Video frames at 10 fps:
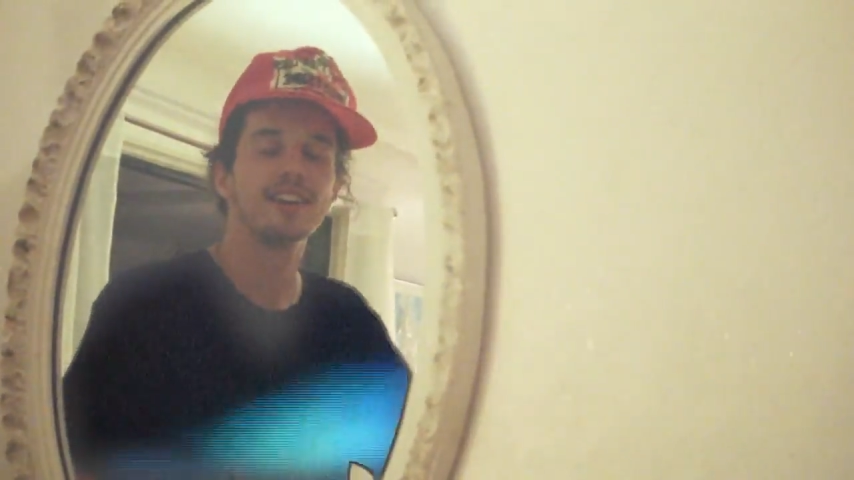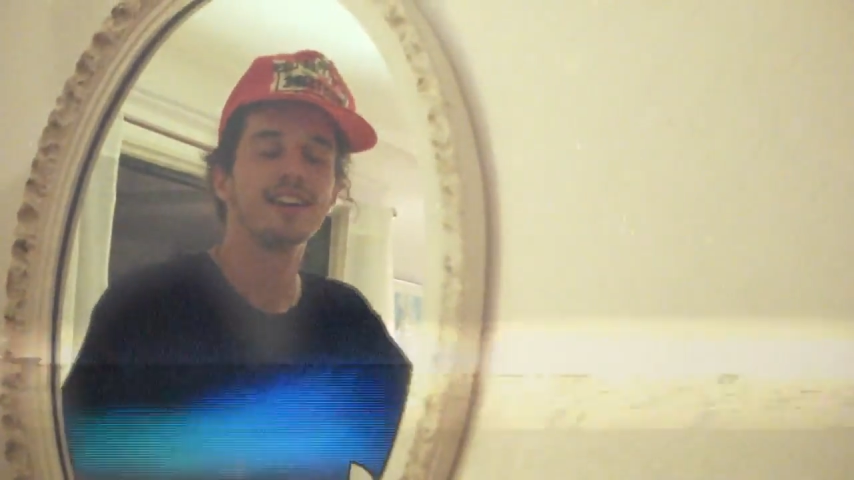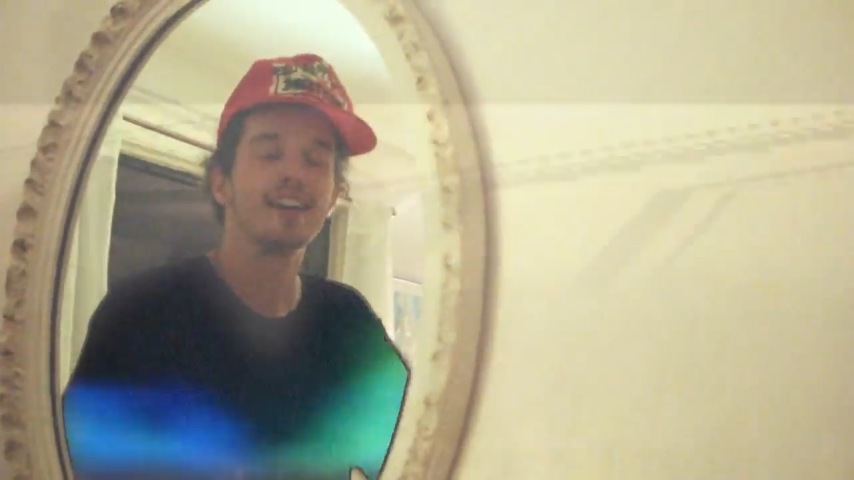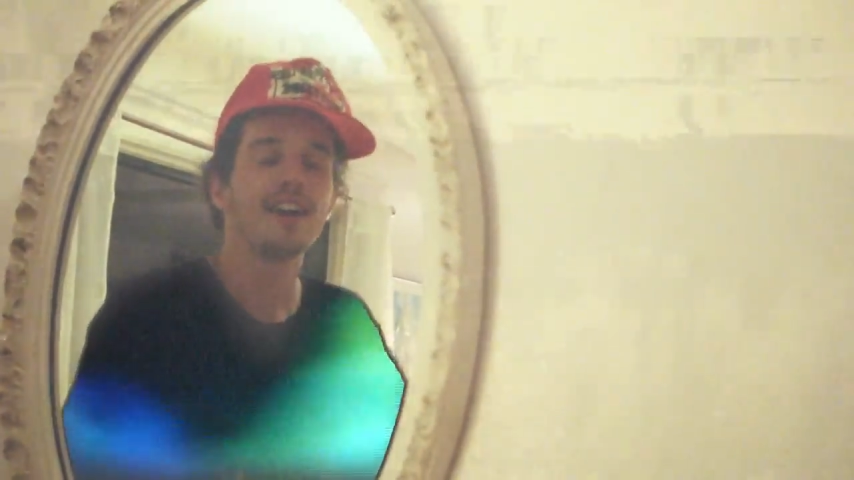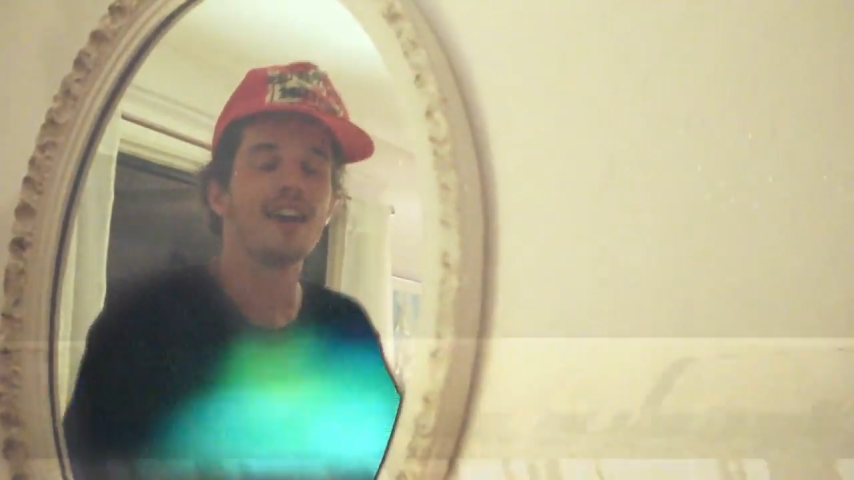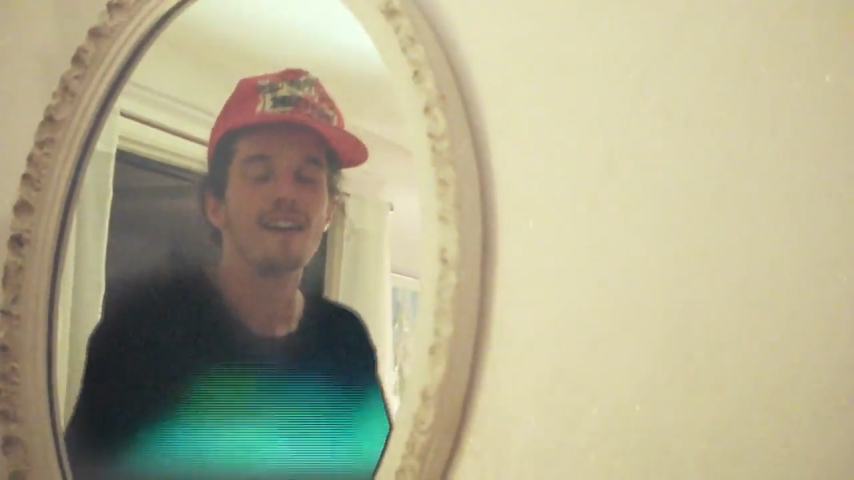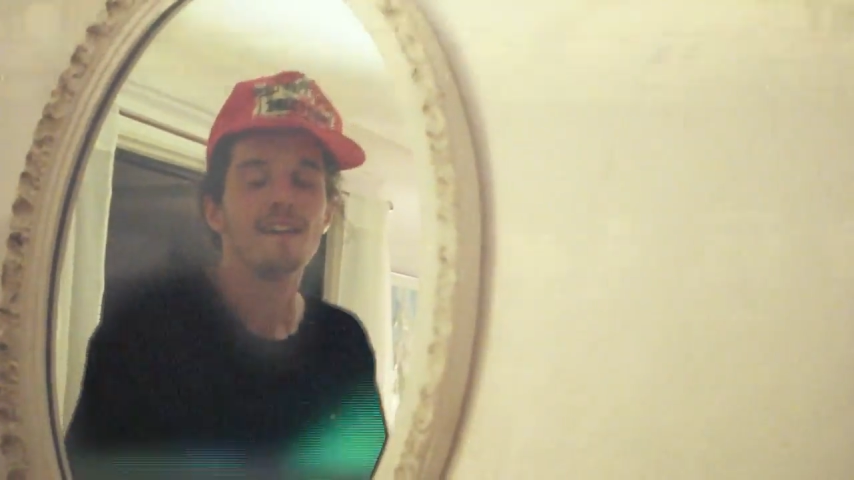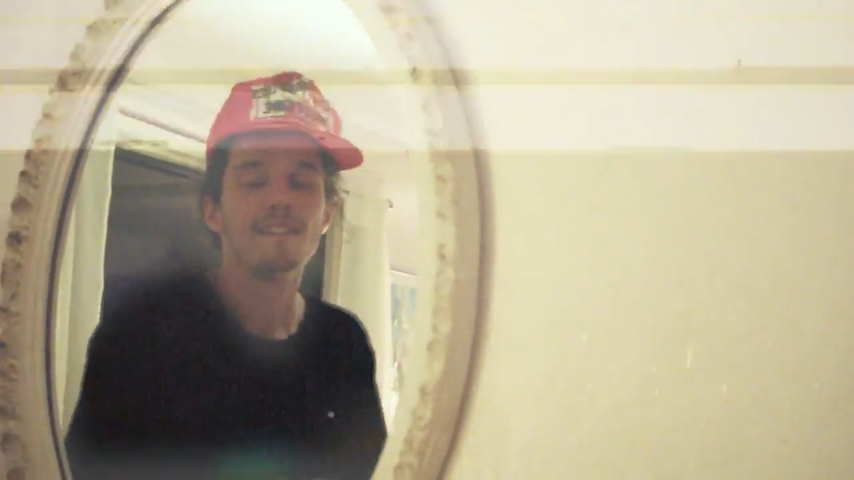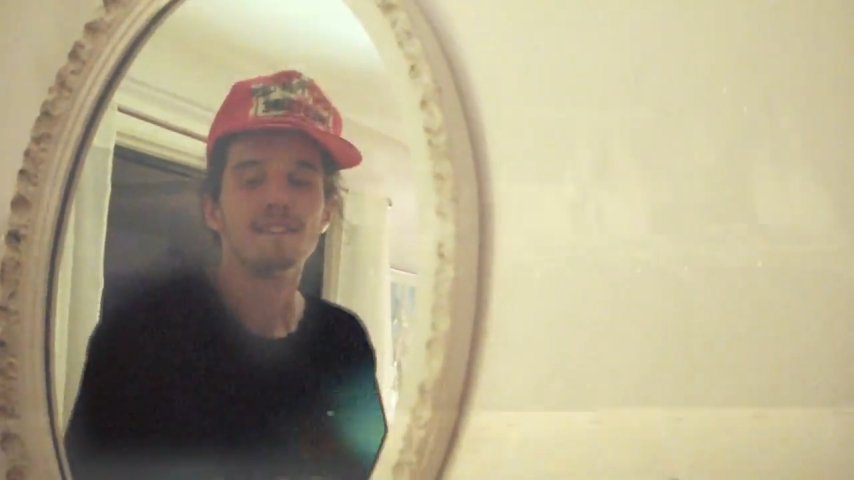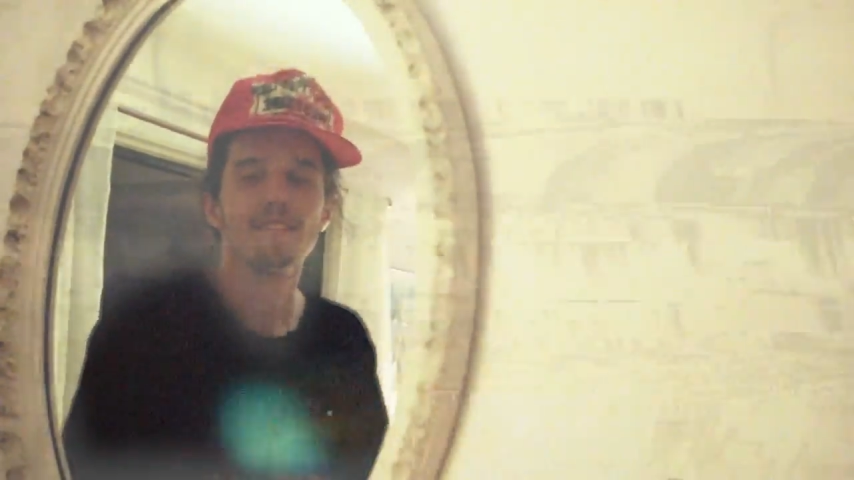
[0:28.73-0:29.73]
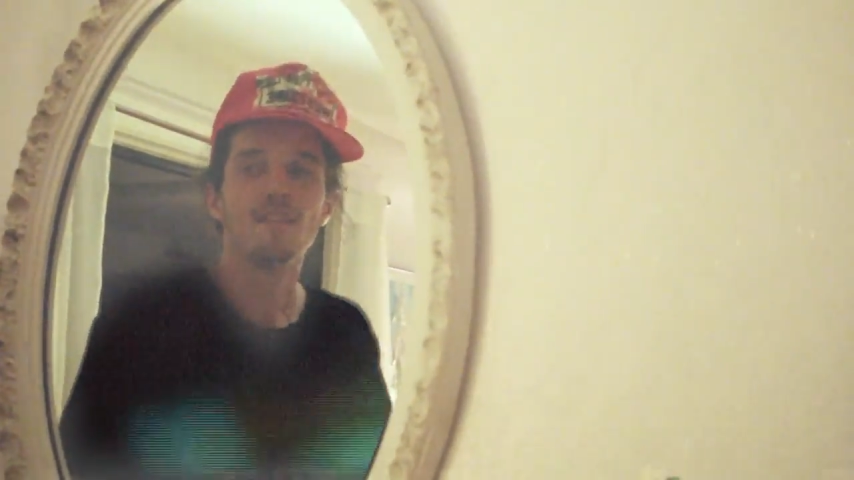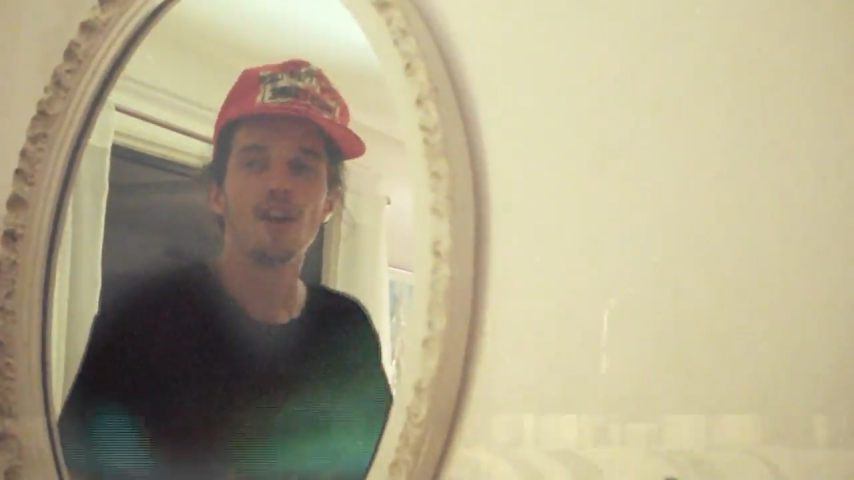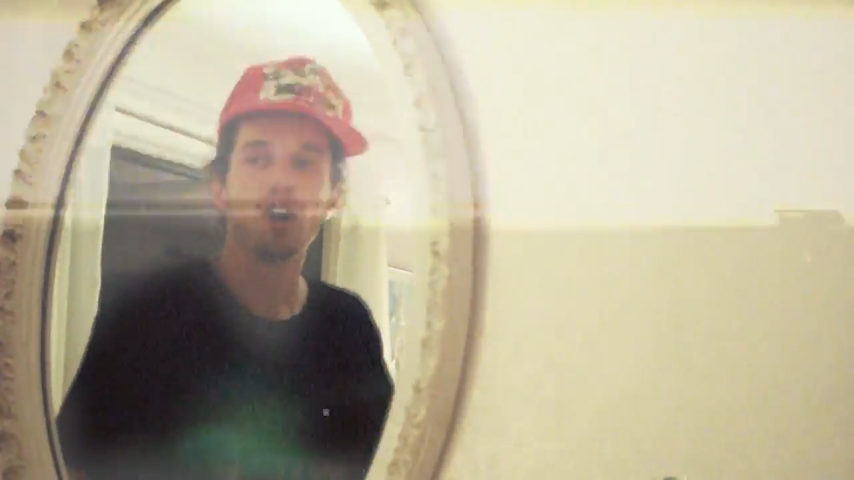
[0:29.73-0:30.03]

nectar. It's got me